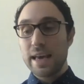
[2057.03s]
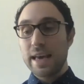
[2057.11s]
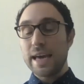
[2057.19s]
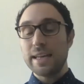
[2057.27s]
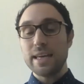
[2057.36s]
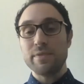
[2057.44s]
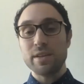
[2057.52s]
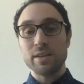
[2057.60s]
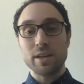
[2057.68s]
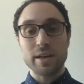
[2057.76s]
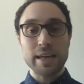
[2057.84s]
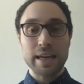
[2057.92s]
And even
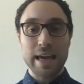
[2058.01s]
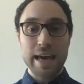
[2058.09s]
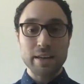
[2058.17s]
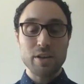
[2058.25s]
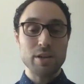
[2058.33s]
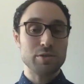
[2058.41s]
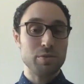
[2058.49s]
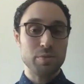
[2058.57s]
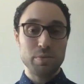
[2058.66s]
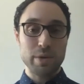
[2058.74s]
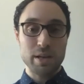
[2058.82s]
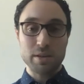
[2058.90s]
looking at, so
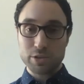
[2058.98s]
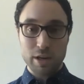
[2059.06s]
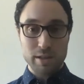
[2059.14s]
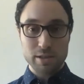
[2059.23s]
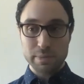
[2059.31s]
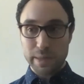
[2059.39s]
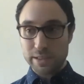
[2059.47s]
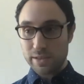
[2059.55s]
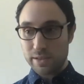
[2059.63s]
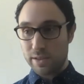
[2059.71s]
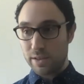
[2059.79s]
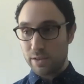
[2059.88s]
we don't charge as much
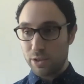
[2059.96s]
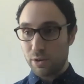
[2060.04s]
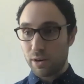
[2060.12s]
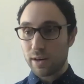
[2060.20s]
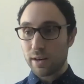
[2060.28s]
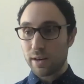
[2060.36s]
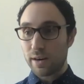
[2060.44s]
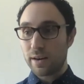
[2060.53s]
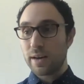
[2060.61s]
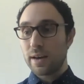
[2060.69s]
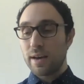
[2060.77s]
as the New Yorker,